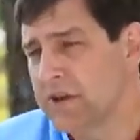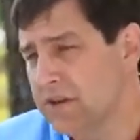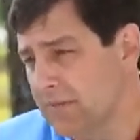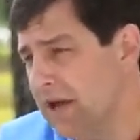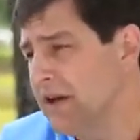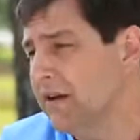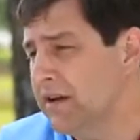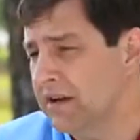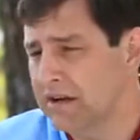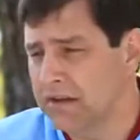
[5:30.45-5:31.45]
like the
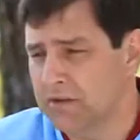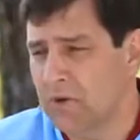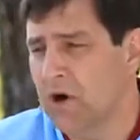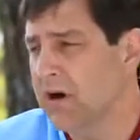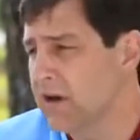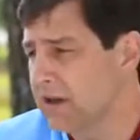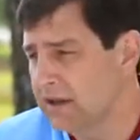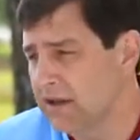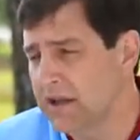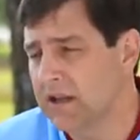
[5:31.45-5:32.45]
mounting and the marking,
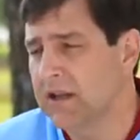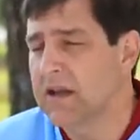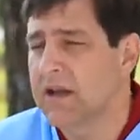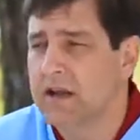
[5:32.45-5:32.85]
and